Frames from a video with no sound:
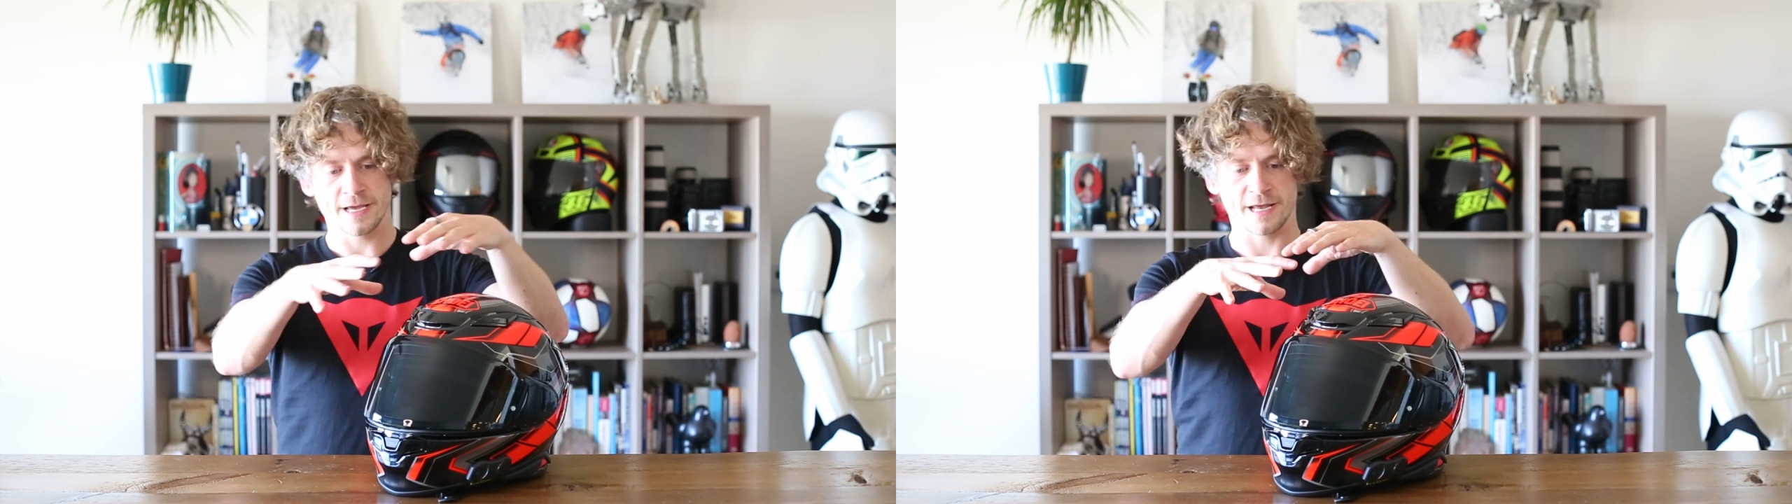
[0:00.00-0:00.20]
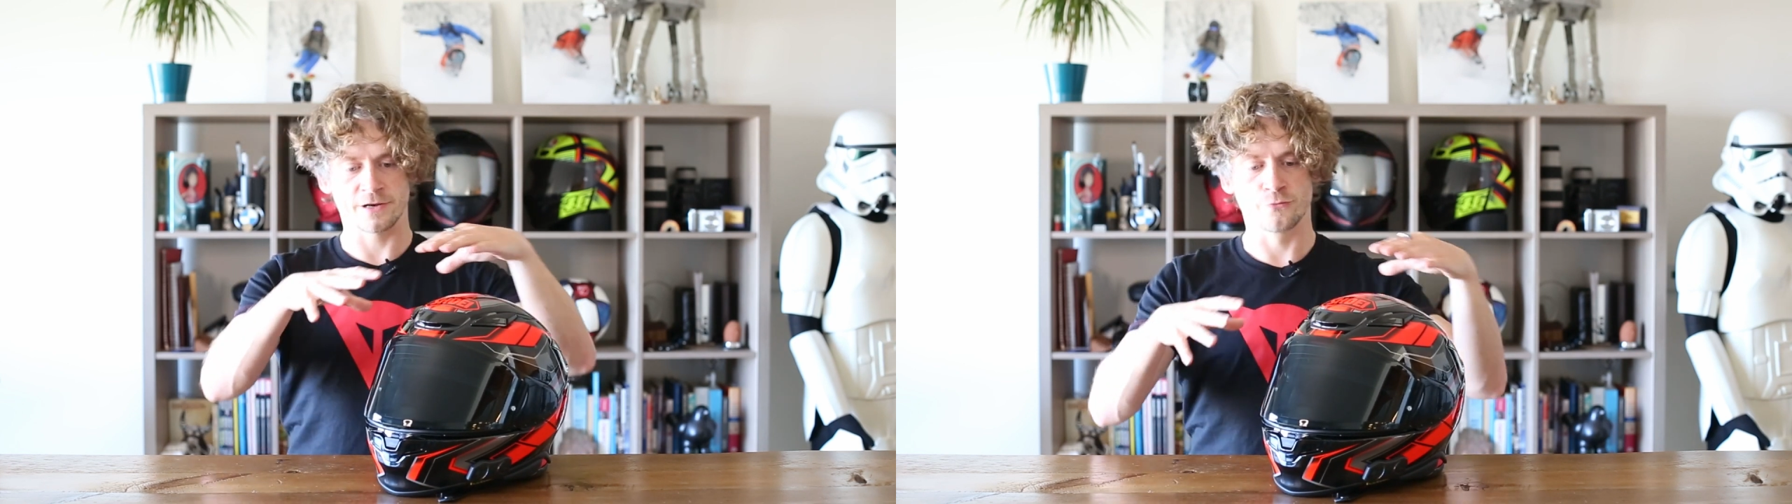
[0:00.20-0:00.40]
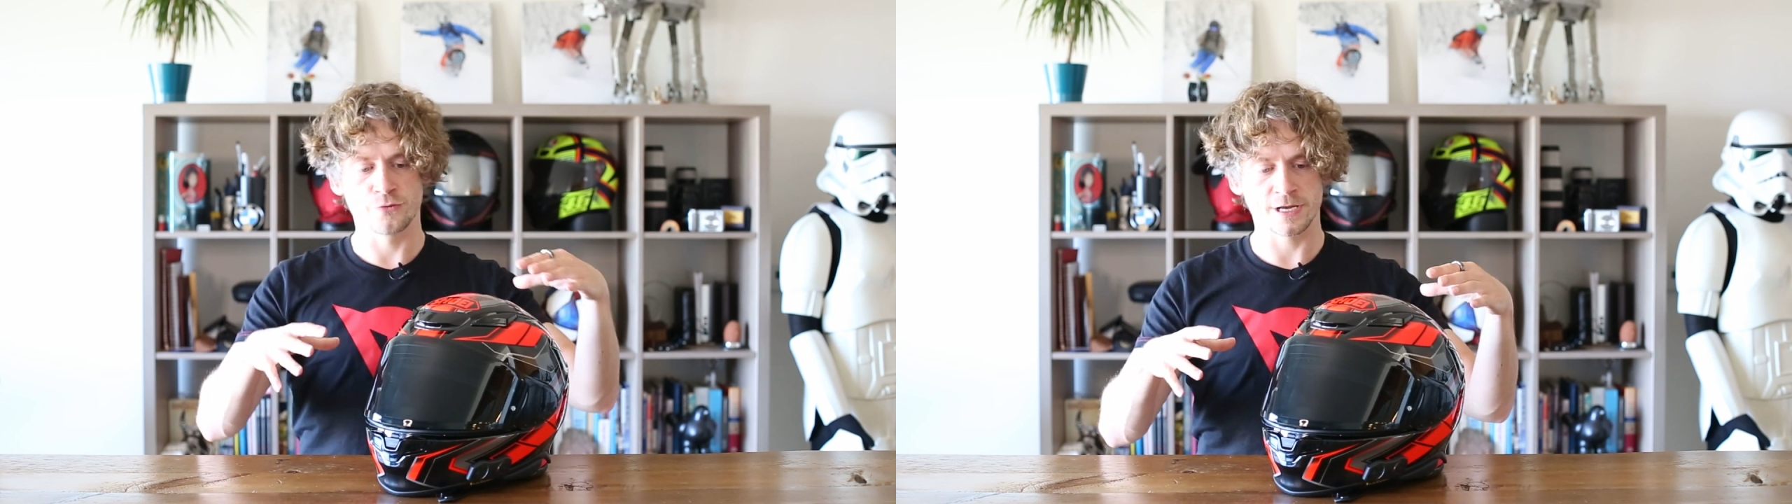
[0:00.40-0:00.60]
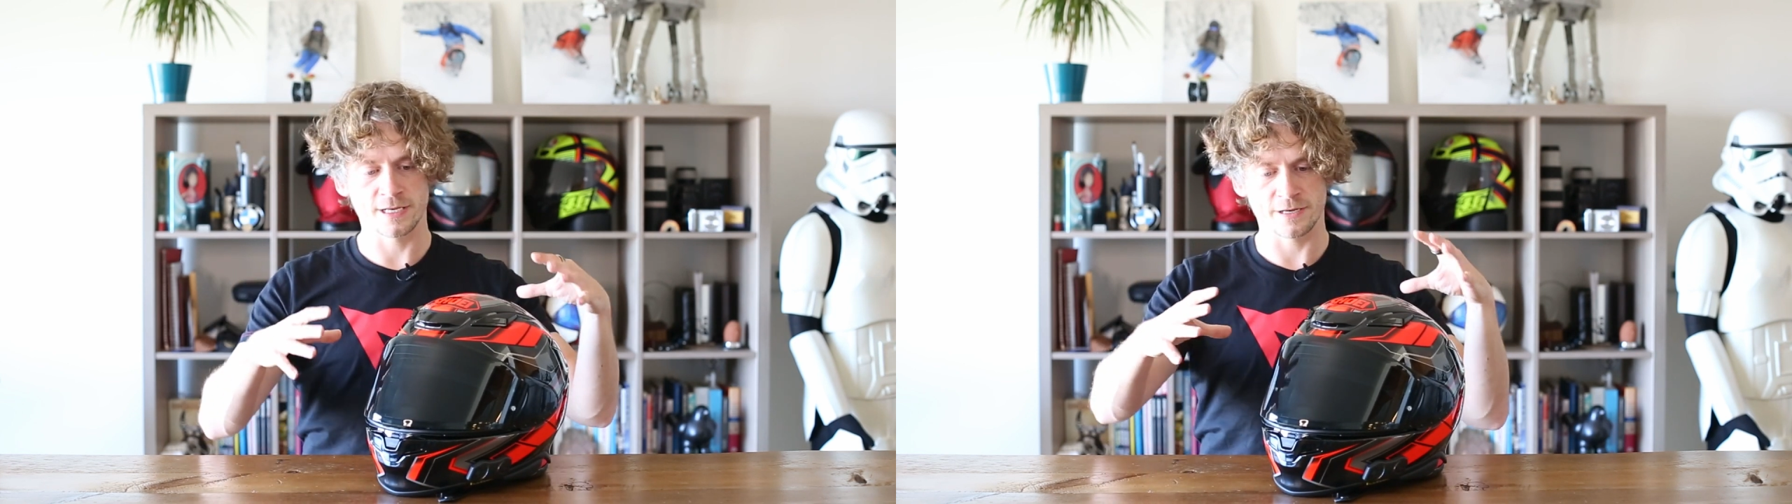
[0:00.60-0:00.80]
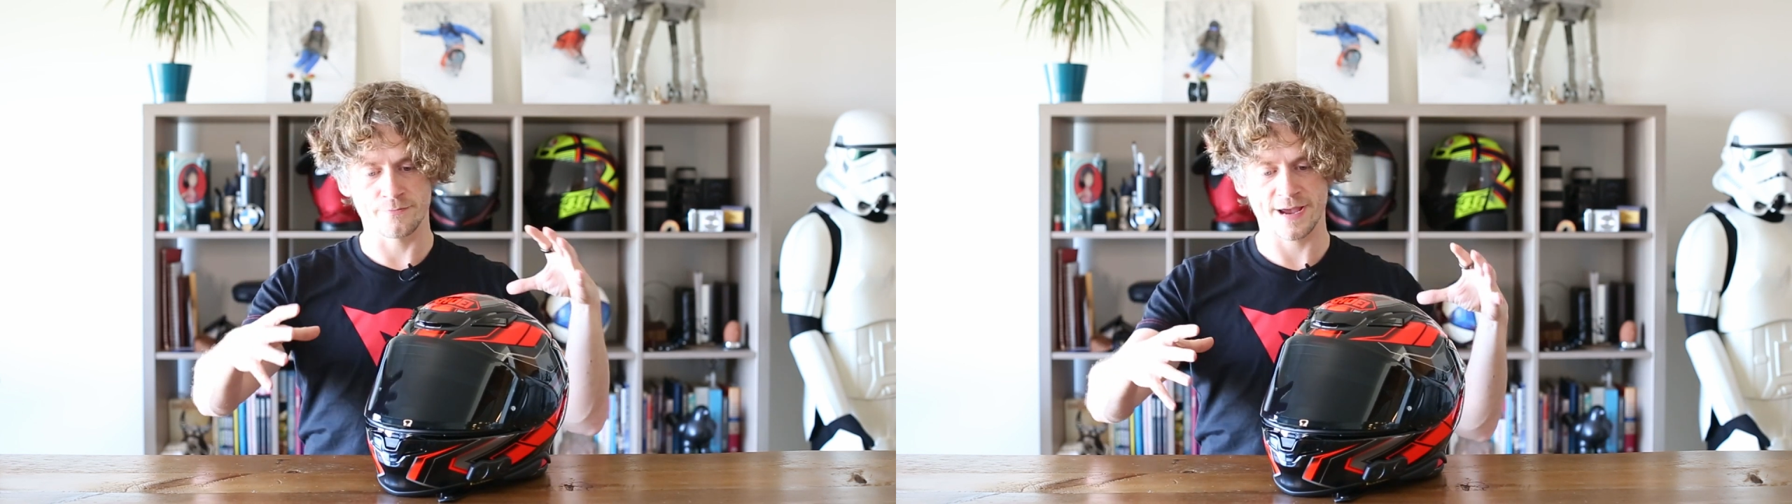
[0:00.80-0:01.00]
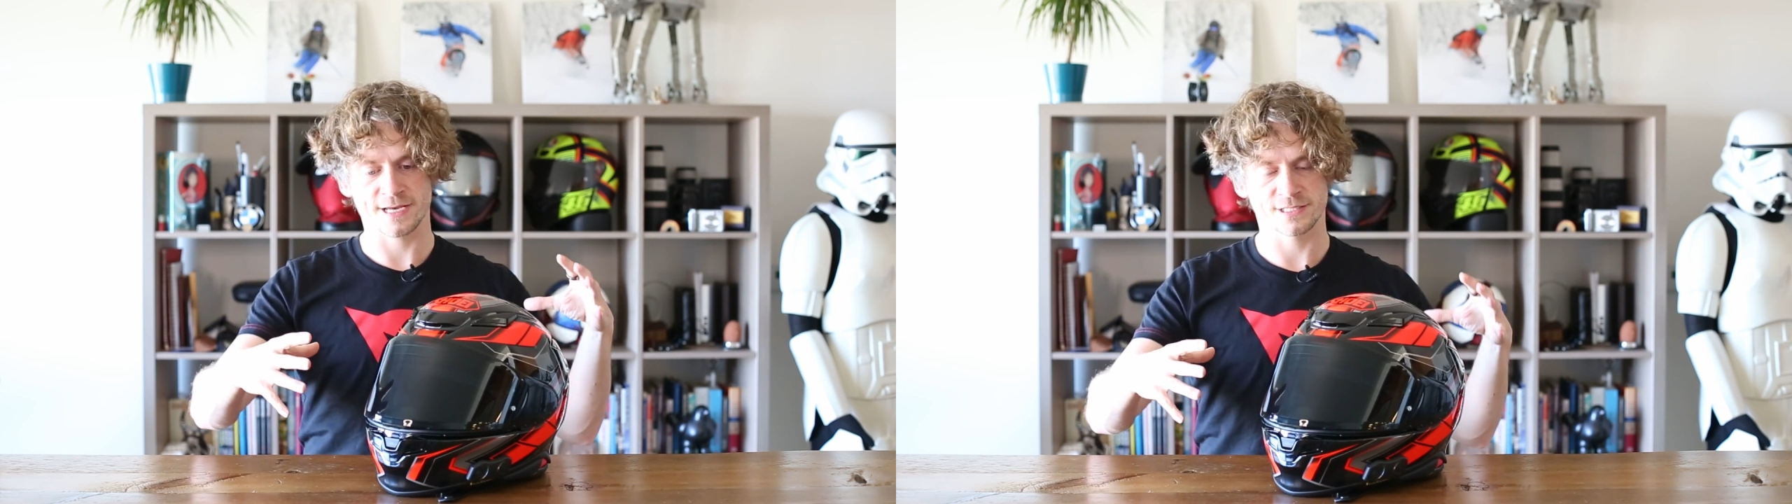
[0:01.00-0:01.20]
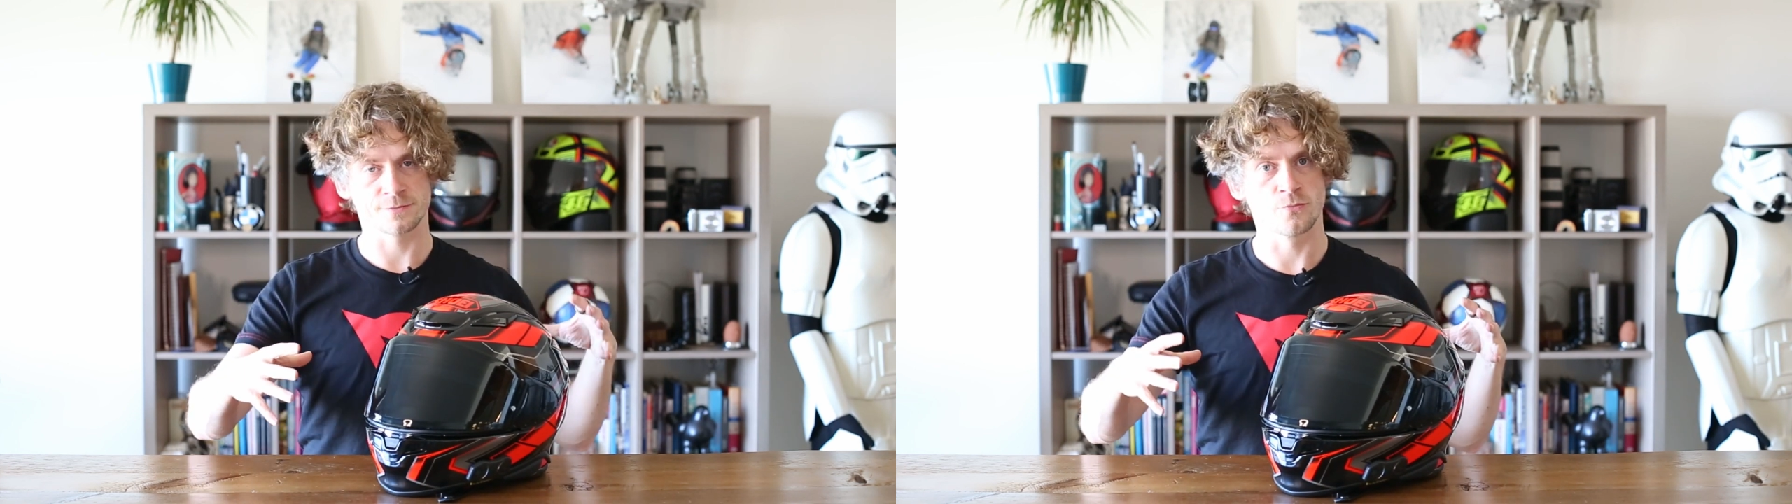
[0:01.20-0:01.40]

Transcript: and it really makes it